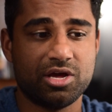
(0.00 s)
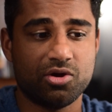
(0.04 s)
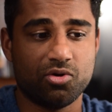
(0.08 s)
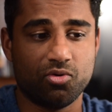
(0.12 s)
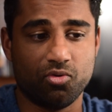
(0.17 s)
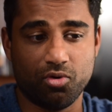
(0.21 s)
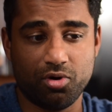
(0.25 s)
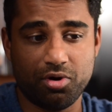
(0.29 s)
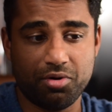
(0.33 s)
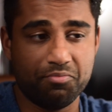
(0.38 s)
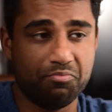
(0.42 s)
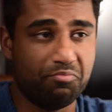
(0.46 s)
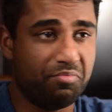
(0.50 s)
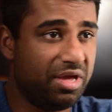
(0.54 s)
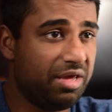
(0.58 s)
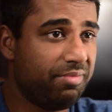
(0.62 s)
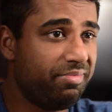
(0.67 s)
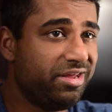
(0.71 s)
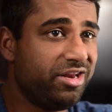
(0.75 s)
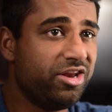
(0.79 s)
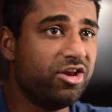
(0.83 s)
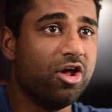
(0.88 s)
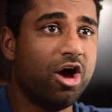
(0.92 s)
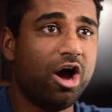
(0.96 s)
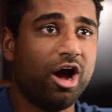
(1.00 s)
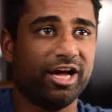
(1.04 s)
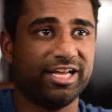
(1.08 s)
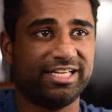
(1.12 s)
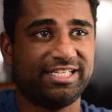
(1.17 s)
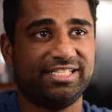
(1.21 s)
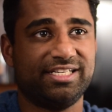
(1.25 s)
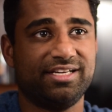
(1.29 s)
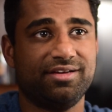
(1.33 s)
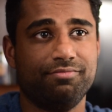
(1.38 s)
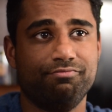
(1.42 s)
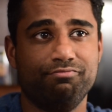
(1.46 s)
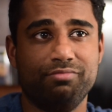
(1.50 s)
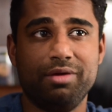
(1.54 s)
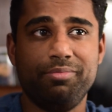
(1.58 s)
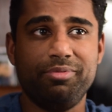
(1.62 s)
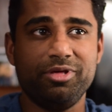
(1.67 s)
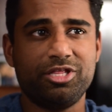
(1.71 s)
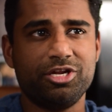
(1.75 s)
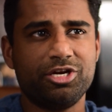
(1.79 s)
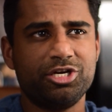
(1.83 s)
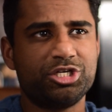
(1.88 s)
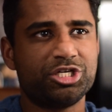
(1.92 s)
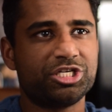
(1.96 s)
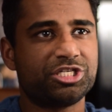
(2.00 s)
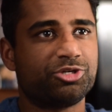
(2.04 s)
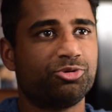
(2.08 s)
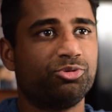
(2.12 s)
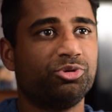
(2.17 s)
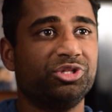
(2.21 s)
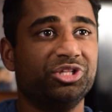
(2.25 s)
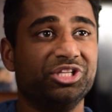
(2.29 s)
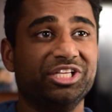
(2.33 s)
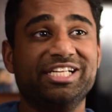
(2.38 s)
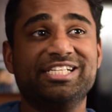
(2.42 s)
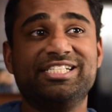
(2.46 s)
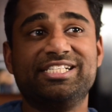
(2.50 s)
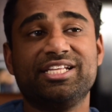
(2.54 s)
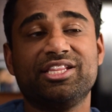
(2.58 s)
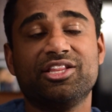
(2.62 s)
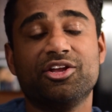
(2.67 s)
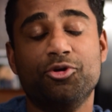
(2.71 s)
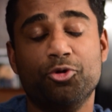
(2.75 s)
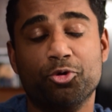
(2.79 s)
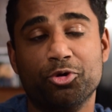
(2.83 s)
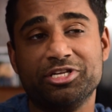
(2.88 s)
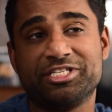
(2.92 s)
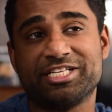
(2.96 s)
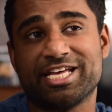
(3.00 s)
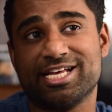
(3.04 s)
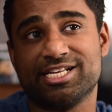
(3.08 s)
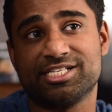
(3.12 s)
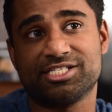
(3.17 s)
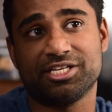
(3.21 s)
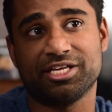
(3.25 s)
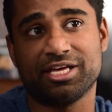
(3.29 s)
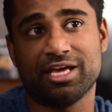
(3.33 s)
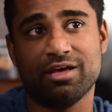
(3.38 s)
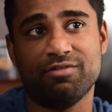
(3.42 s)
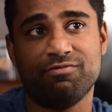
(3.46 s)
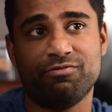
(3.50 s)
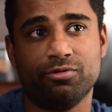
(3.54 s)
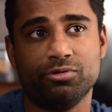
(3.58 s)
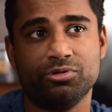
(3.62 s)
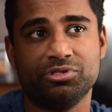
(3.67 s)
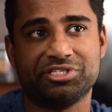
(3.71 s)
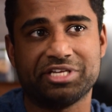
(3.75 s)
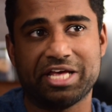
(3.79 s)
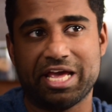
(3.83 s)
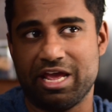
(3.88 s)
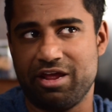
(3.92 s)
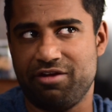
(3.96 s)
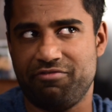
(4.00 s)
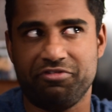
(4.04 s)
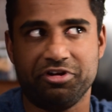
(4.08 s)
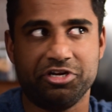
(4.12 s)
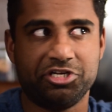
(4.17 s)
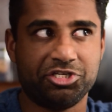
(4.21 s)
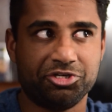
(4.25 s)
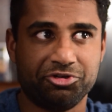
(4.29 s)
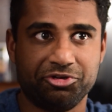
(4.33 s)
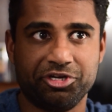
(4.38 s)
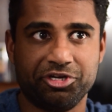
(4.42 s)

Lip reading: Or maybe not. Maybe they're just releasing their noise cancelling headphones every 2